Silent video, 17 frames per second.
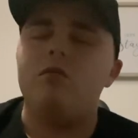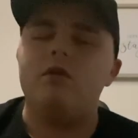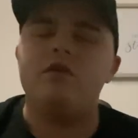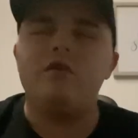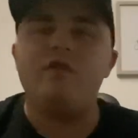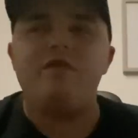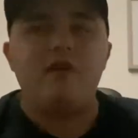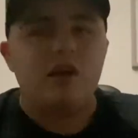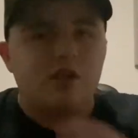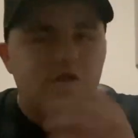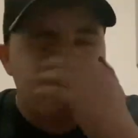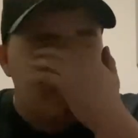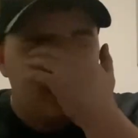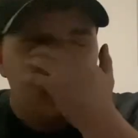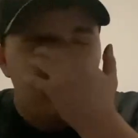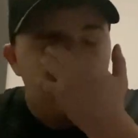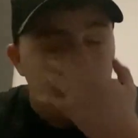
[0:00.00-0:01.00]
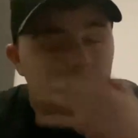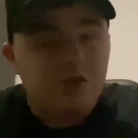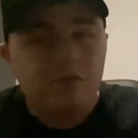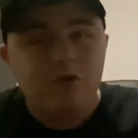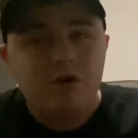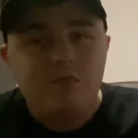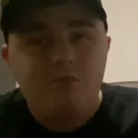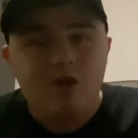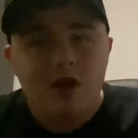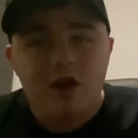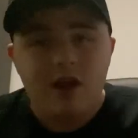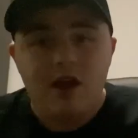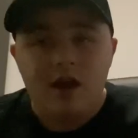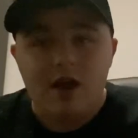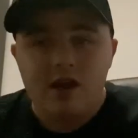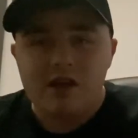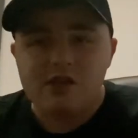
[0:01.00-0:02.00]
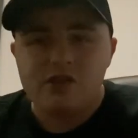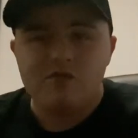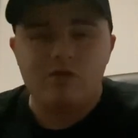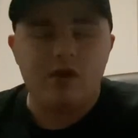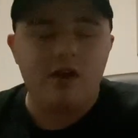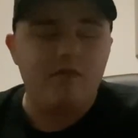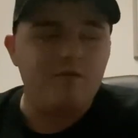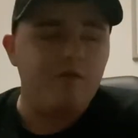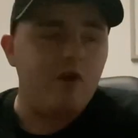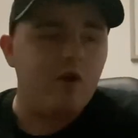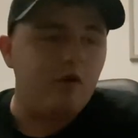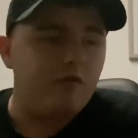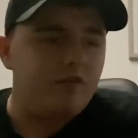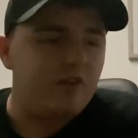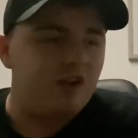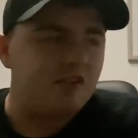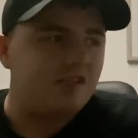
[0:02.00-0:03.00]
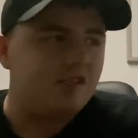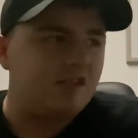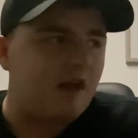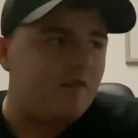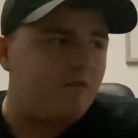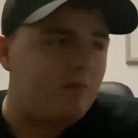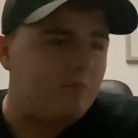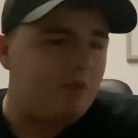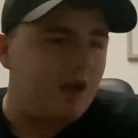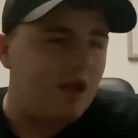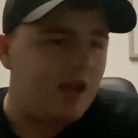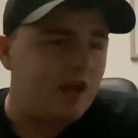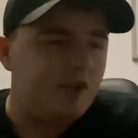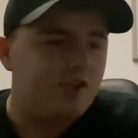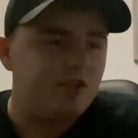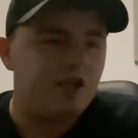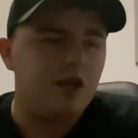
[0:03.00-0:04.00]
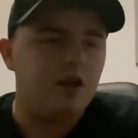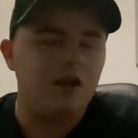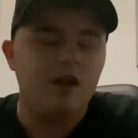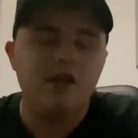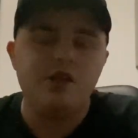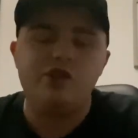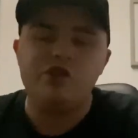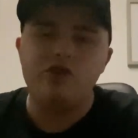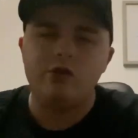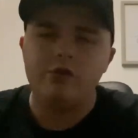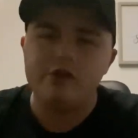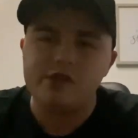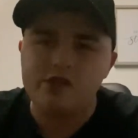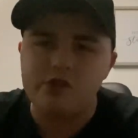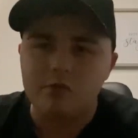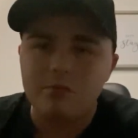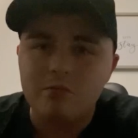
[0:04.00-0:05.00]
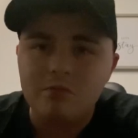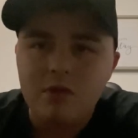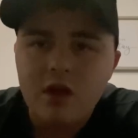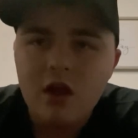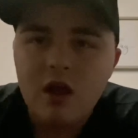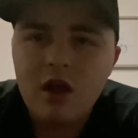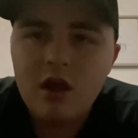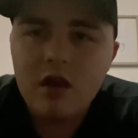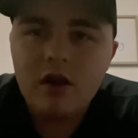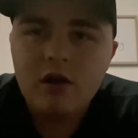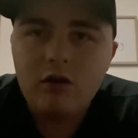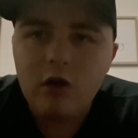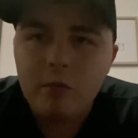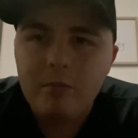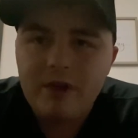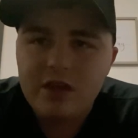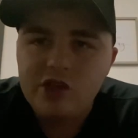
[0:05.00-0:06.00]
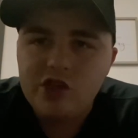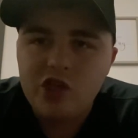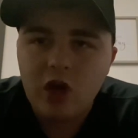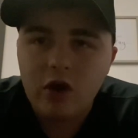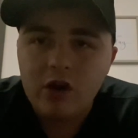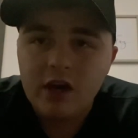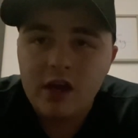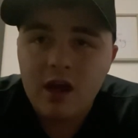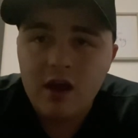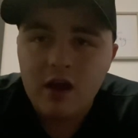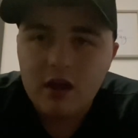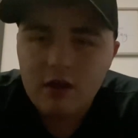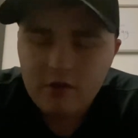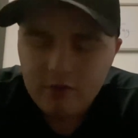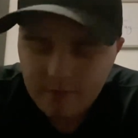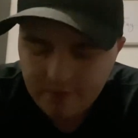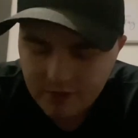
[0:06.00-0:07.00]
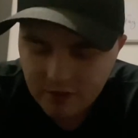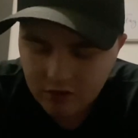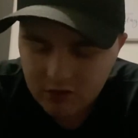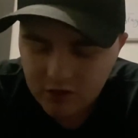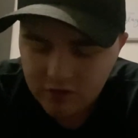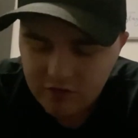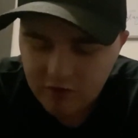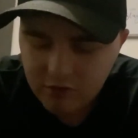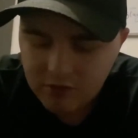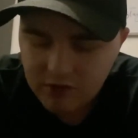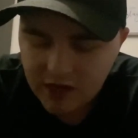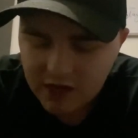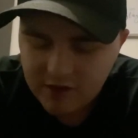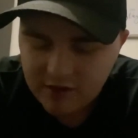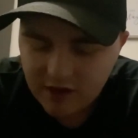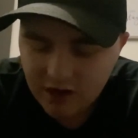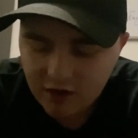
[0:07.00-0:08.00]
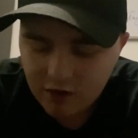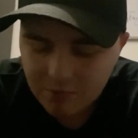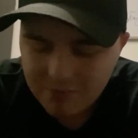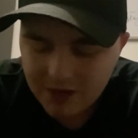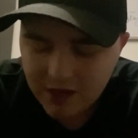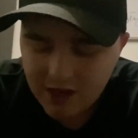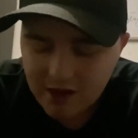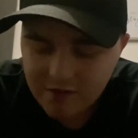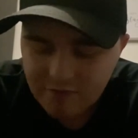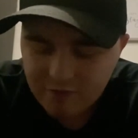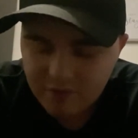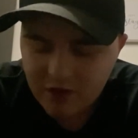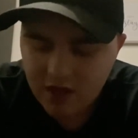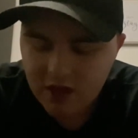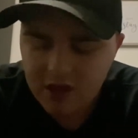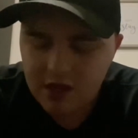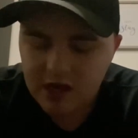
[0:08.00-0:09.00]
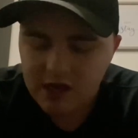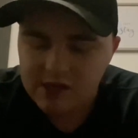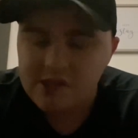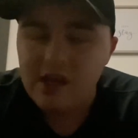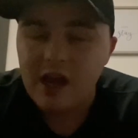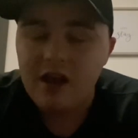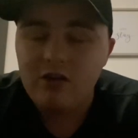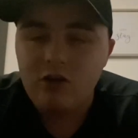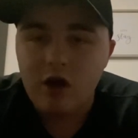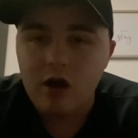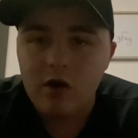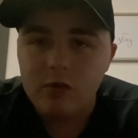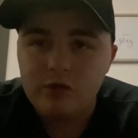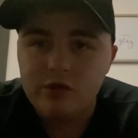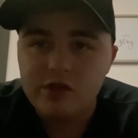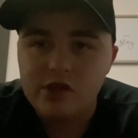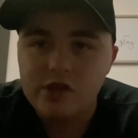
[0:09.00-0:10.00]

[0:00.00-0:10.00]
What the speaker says: the first bit of news I want to bring you is involving Slaven Bilic. He's joined some club in China on a two-year deal, I believe, as head coach.